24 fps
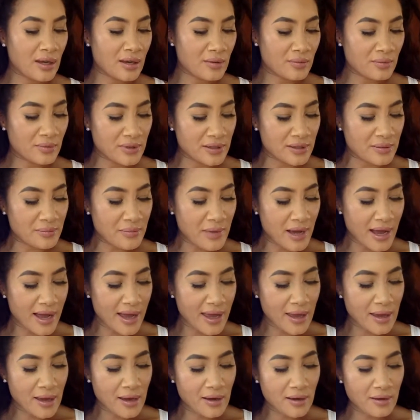It was
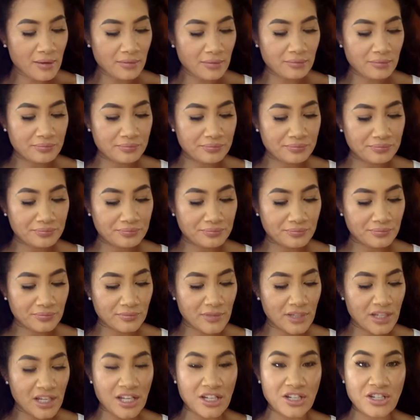Maya
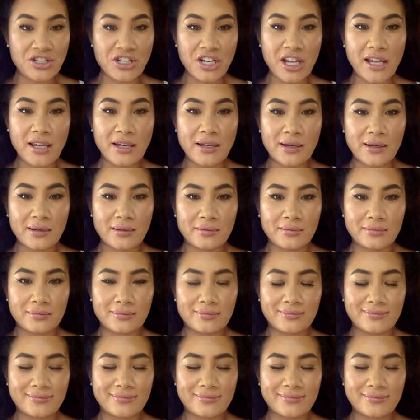and Gina.